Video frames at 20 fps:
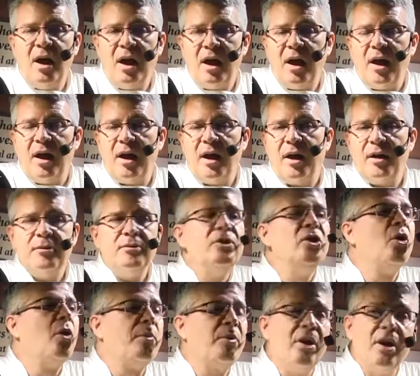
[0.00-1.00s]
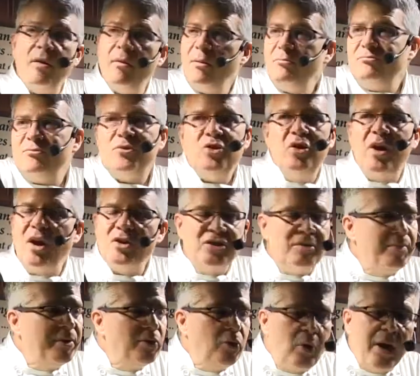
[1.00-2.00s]
you guys
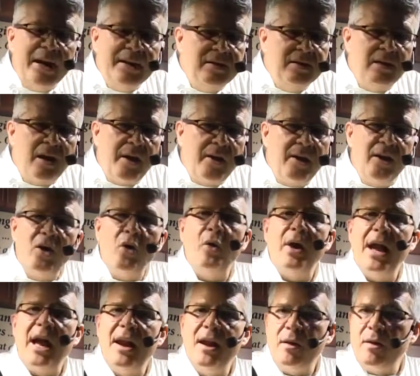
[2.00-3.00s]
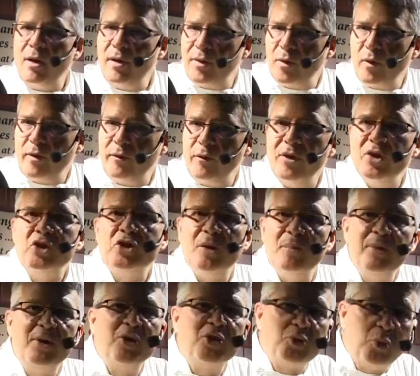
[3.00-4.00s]
have been great. I'm gonna go ahead and I'm gonna throw in free
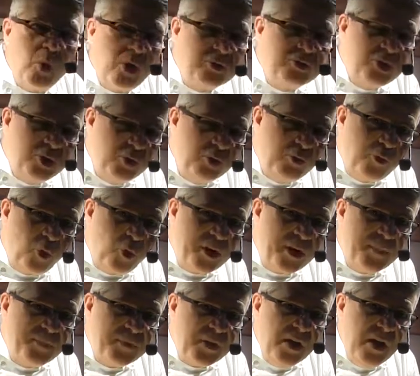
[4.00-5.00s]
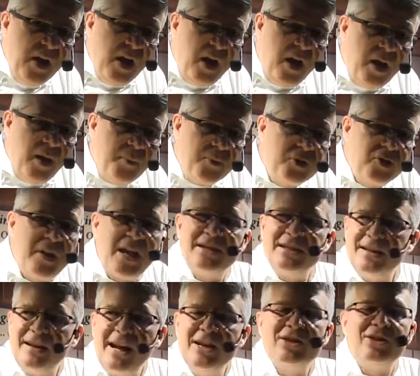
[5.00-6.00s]
shipping as well too for you. So that's
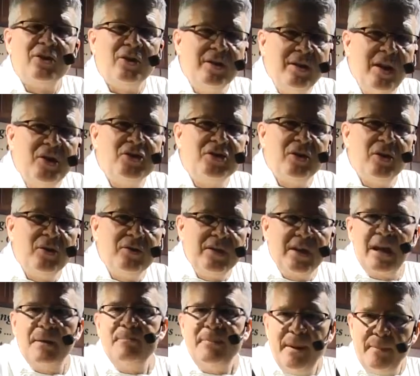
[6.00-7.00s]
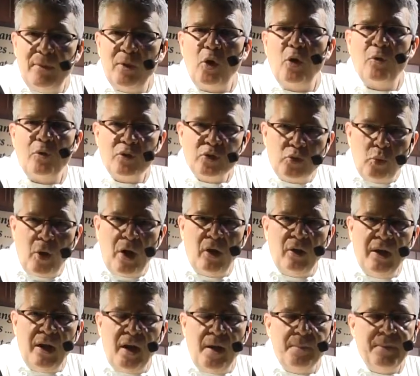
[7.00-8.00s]
a nice little nudge there to get people over as
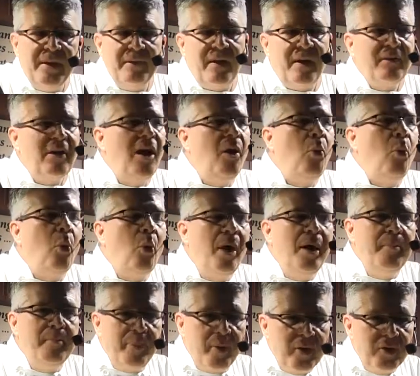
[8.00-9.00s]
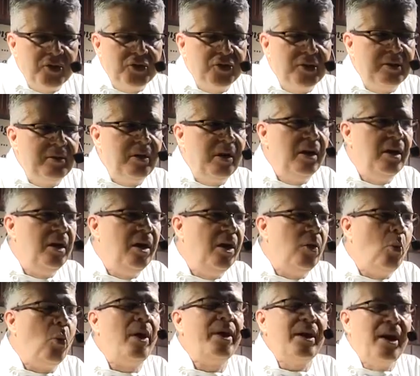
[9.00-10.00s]
well. If I've got one person,
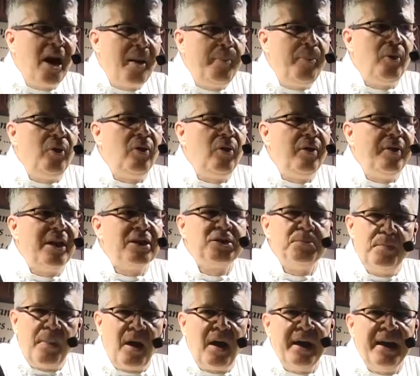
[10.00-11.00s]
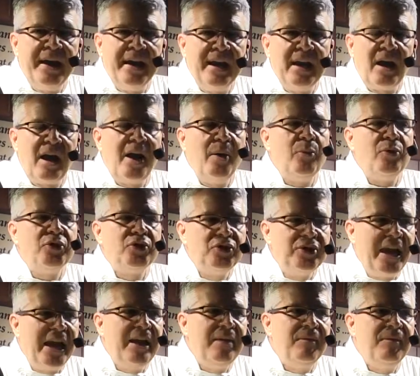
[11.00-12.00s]
one couple that's buying, I will
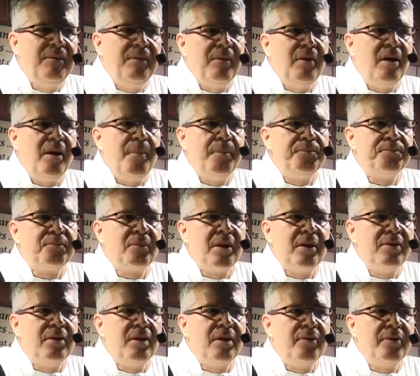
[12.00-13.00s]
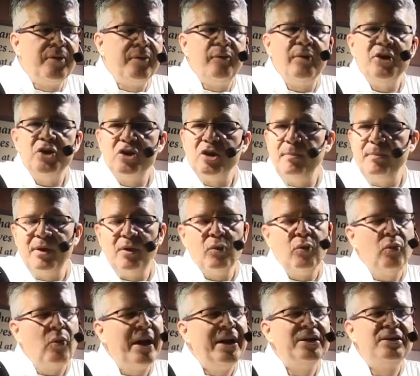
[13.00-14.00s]
save the free
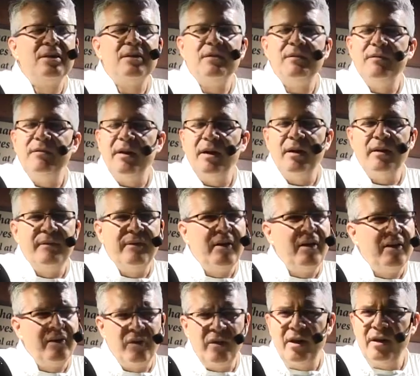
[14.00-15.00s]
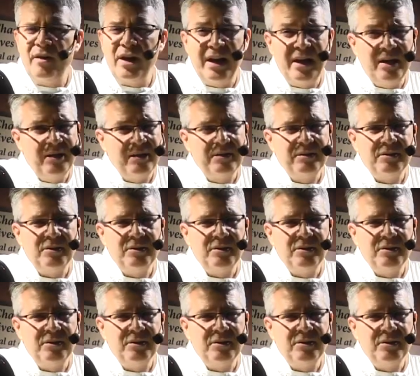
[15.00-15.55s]
shipping right to the very, very, very end.